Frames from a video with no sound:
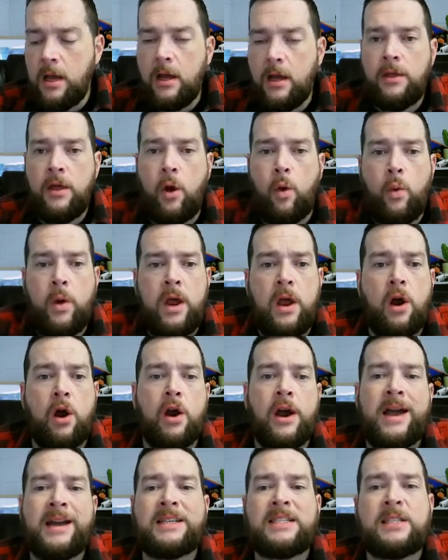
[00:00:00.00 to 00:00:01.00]
that we
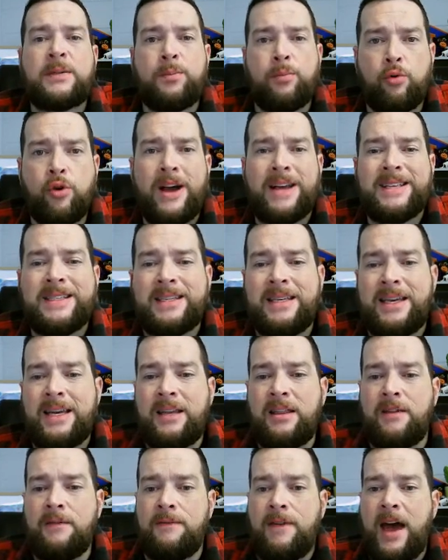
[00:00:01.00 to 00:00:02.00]
are
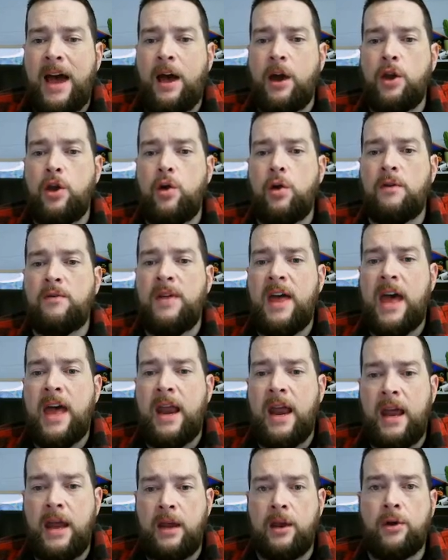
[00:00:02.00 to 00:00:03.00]
expressing the value of that
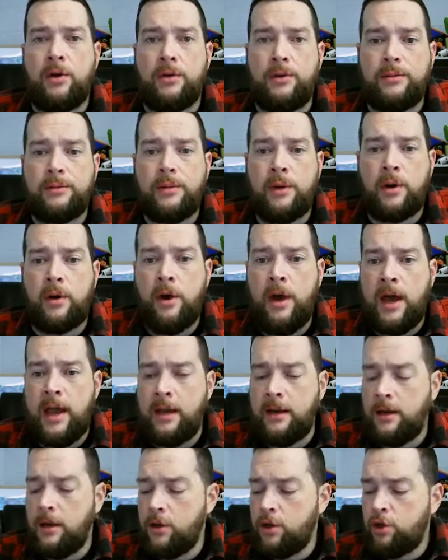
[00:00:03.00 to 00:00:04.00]
angle, all
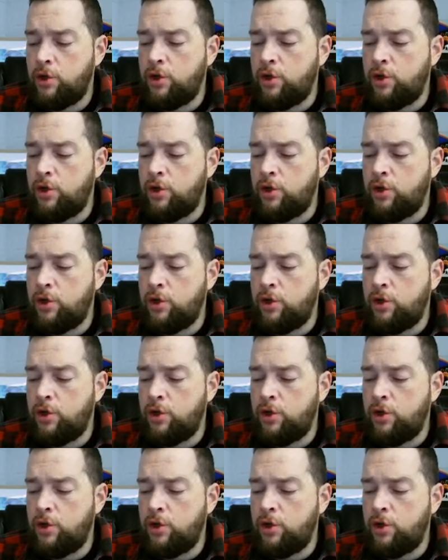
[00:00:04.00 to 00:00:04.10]
right?